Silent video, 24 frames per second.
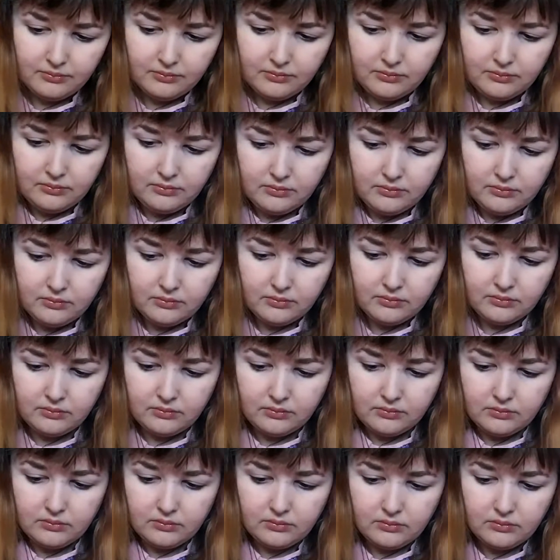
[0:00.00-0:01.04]

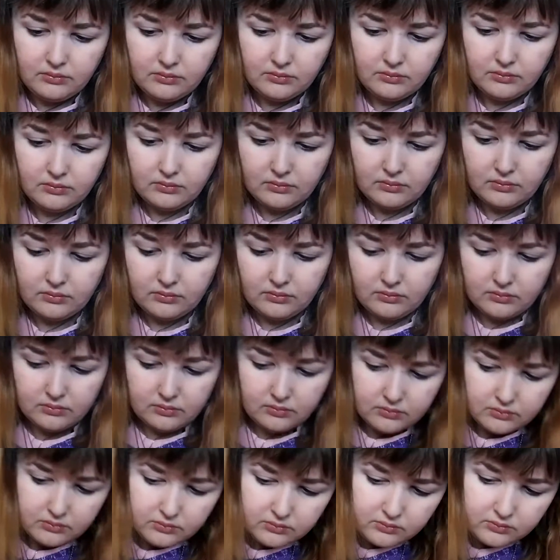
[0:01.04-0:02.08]

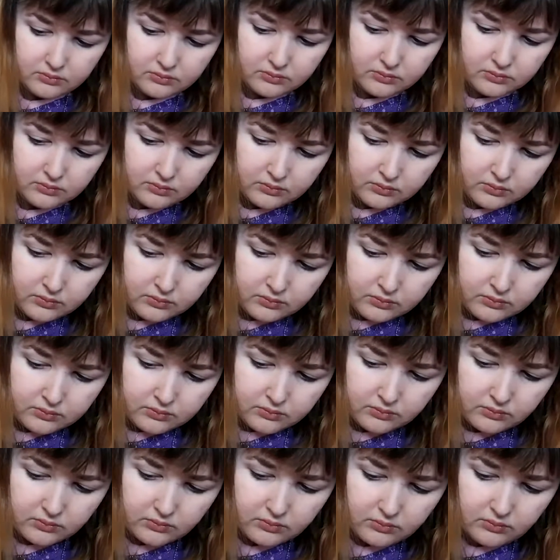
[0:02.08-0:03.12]

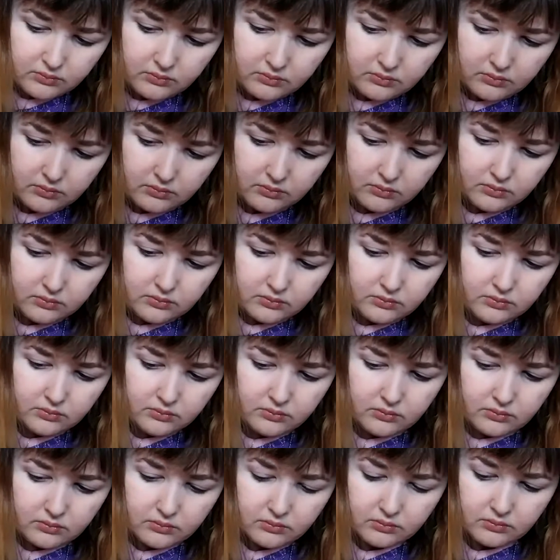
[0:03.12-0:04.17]

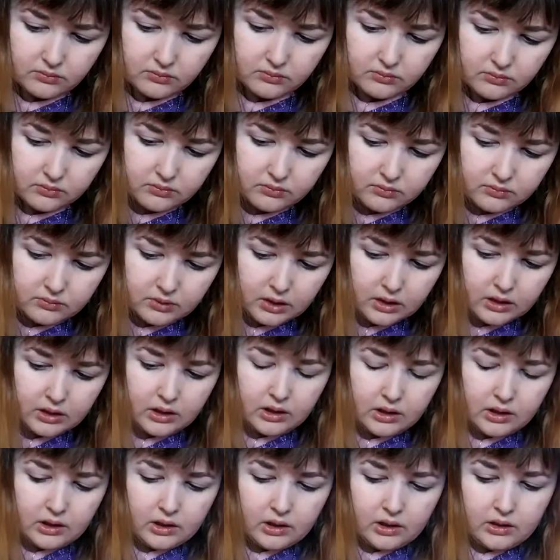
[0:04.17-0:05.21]

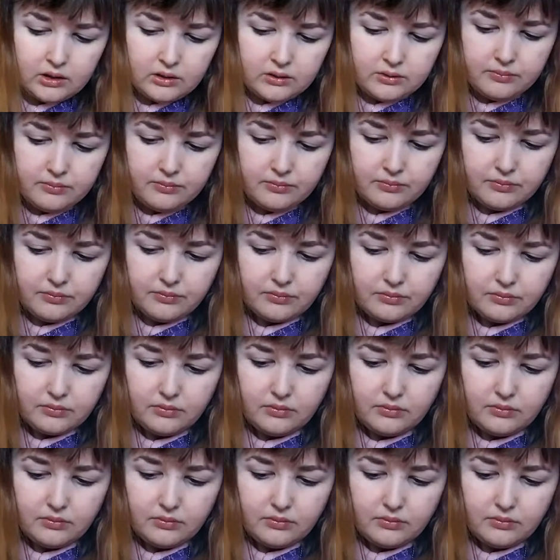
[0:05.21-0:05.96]
No one is speaking in this clip.